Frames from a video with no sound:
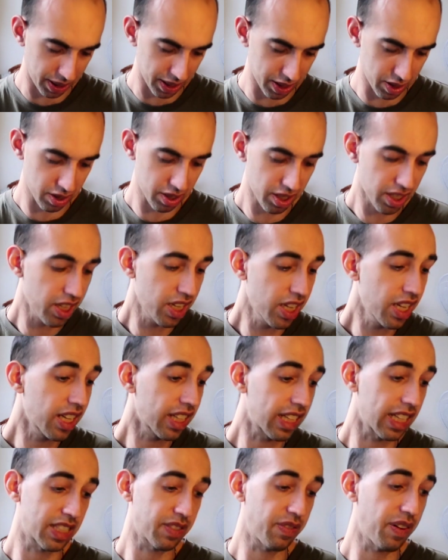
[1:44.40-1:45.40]
it's
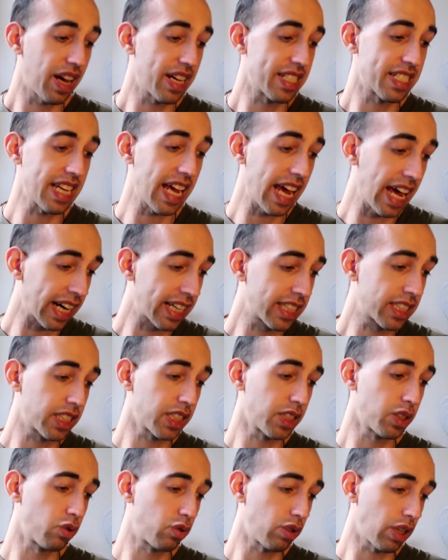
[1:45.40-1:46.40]
classified as
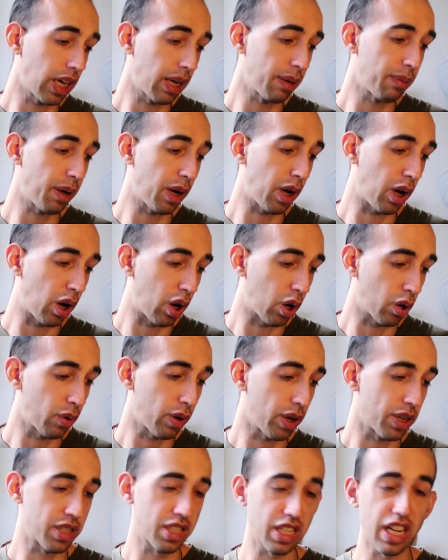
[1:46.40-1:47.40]
action, drama,
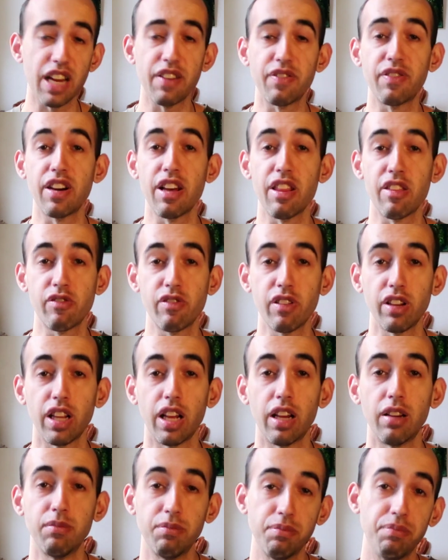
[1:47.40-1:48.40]
horror, sci-fi,
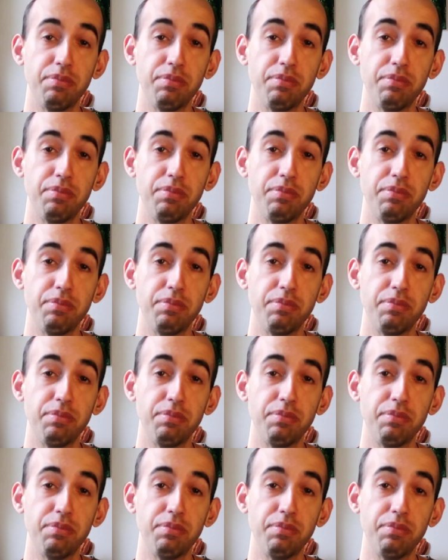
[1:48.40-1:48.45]
thriller.